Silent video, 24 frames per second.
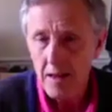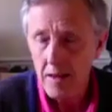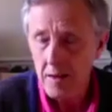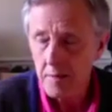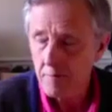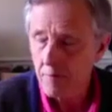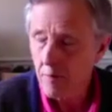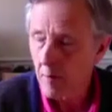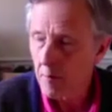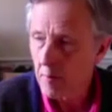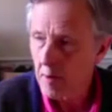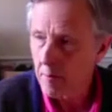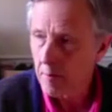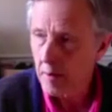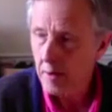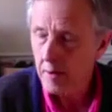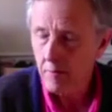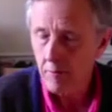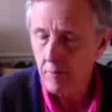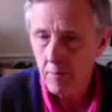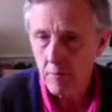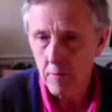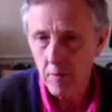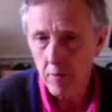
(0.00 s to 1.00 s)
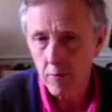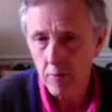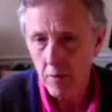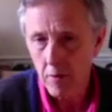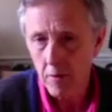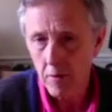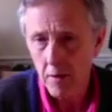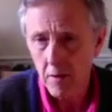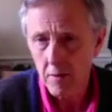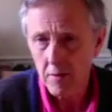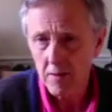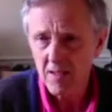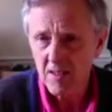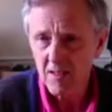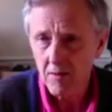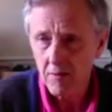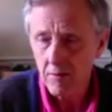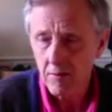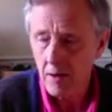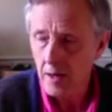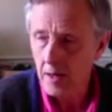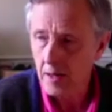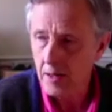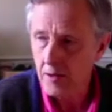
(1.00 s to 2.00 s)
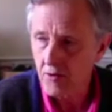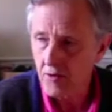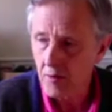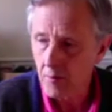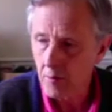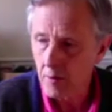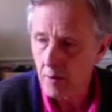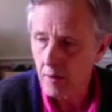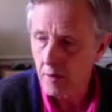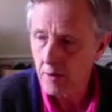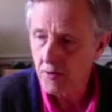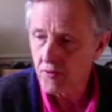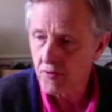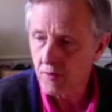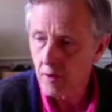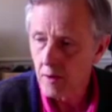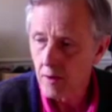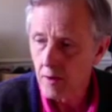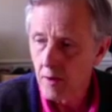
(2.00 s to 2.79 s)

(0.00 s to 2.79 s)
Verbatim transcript: that's probably a bit rude on it, not really gibberish.